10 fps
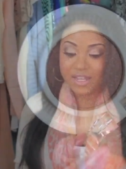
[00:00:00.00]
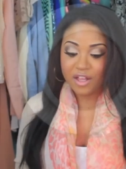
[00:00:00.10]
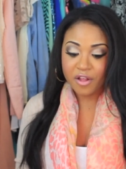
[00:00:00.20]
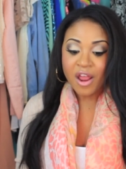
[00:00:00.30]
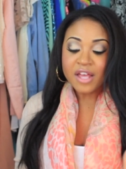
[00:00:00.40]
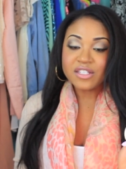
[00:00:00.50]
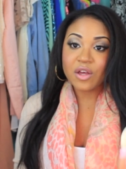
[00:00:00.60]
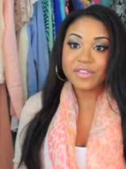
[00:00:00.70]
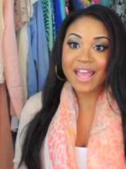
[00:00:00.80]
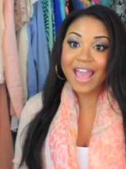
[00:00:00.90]
color.
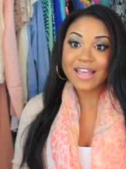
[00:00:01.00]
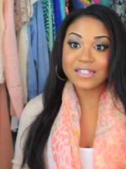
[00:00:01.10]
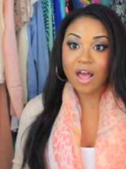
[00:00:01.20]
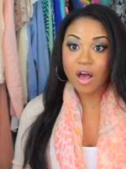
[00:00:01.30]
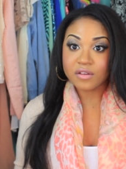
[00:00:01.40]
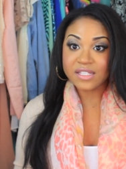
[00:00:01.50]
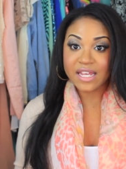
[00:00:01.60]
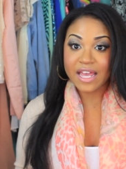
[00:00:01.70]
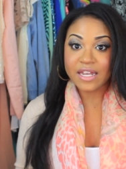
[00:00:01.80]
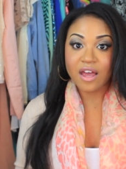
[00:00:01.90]
So that is all
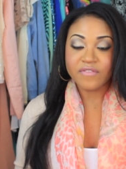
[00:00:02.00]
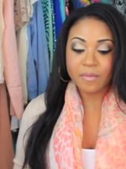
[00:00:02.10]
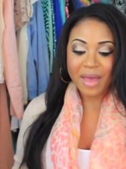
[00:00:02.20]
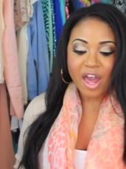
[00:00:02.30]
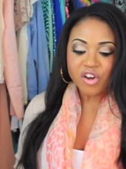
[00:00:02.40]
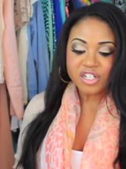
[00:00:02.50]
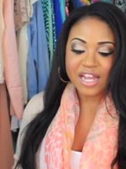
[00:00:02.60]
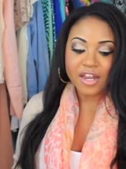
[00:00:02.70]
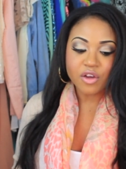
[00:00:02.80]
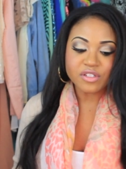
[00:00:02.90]
10 of the powder
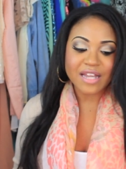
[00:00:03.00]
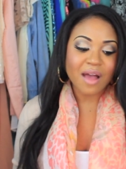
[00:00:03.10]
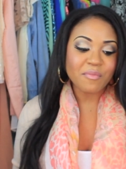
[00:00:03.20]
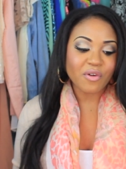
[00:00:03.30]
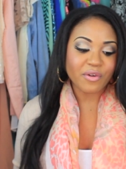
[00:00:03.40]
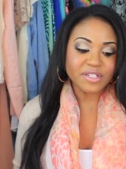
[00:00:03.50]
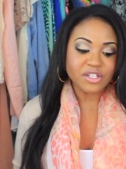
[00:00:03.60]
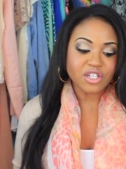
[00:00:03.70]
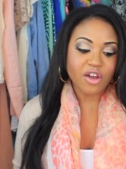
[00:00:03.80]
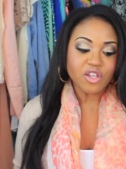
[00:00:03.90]
shadows. Now I'm going to
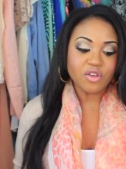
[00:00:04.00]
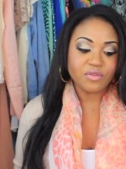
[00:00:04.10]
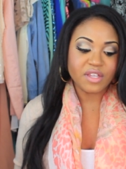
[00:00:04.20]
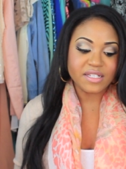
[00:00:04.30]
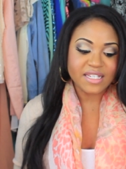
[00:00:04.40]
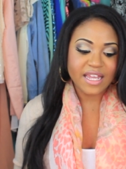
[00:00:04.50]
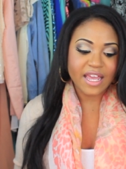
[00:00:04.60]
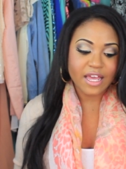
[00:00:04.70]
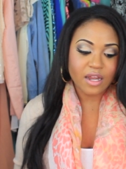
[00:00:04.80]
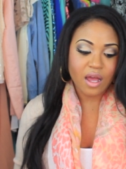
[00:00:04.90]
show you the
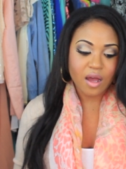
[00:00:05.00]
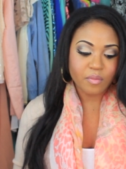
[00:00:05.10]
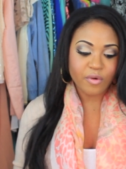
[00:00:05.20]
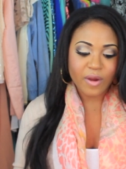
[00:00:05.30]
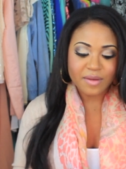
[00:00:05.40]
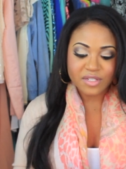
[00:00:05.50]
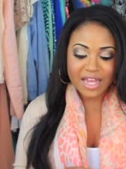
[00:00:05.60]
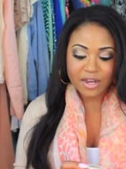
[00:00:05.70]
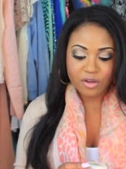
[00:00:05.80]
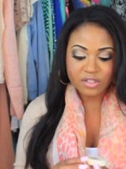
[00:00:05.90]
10 um, cream
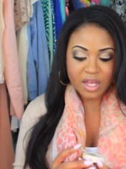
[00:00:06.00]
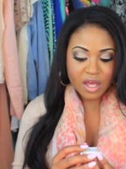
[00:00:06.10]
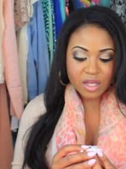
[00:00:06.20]
shadows.